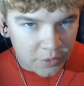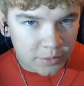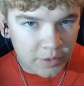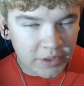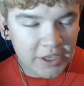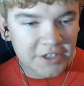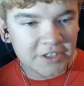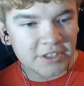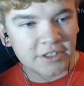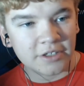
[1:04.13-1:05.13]

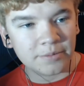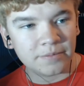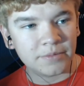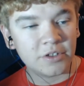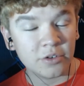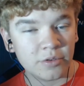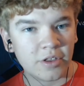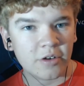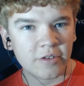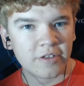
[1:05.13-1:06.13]
release to do
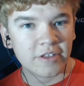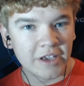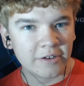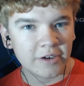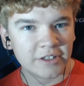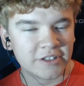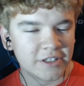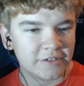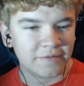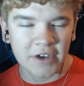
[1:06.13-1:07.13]
those secrets
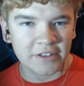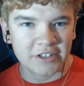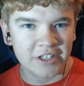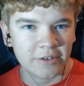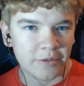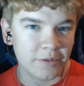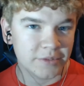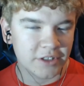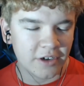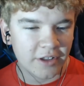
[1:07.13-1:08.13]
and find the secret rooms
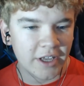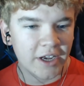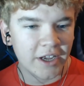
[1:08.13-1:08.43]
and all that.